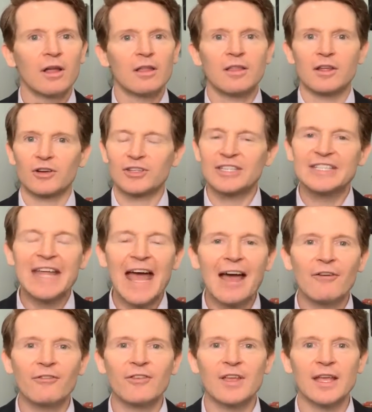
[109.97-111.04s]
their
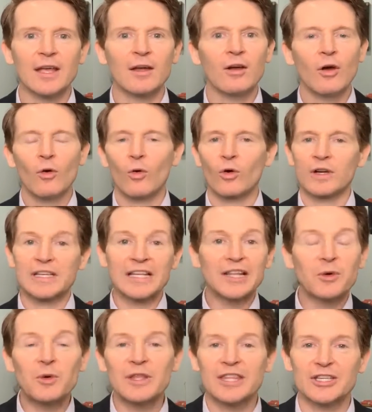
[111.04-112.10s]
staffing or
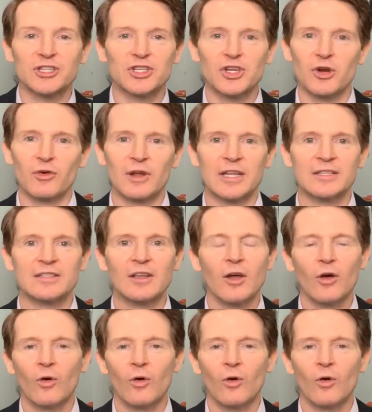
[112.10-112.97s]
dealing with insurance